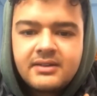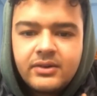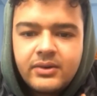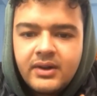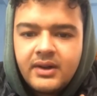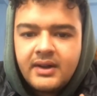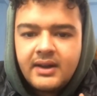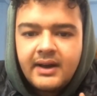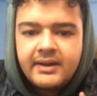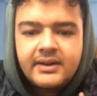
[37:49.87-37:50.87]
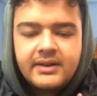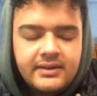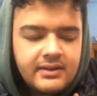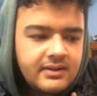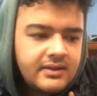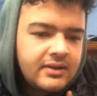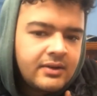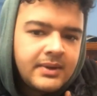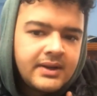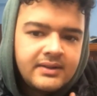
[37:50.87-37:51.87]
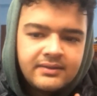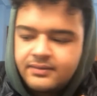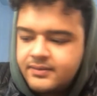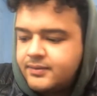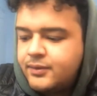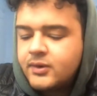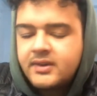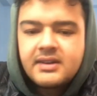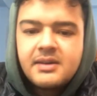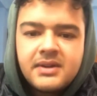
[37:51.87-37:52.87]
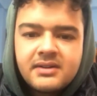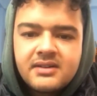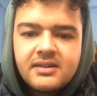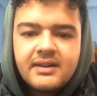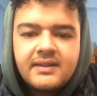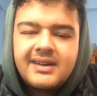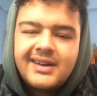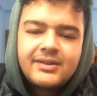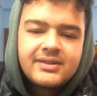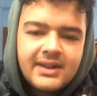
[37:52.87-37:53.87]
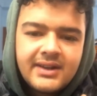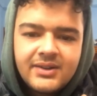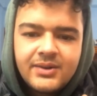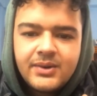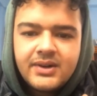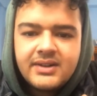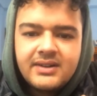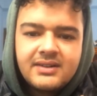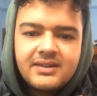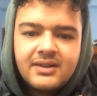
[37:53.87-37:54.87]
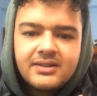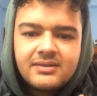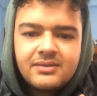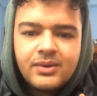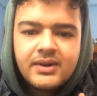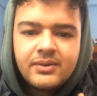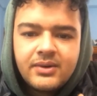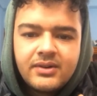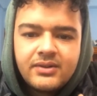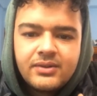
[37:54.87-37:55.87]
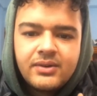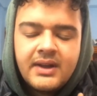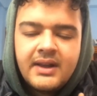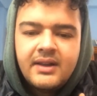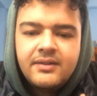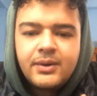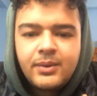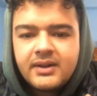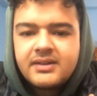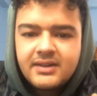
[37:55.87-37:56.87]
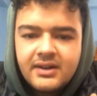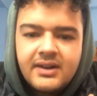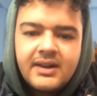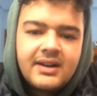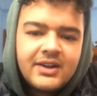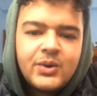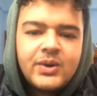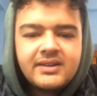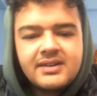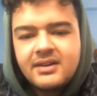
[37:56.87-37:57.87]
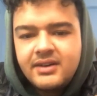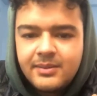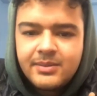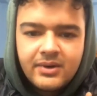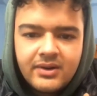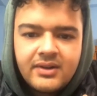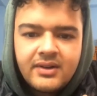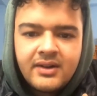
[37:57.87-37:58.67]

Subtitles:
So I did my fourth semester, and then I was like, you know what, this is not what I want to do. If I want to study, I'll go and study abroad.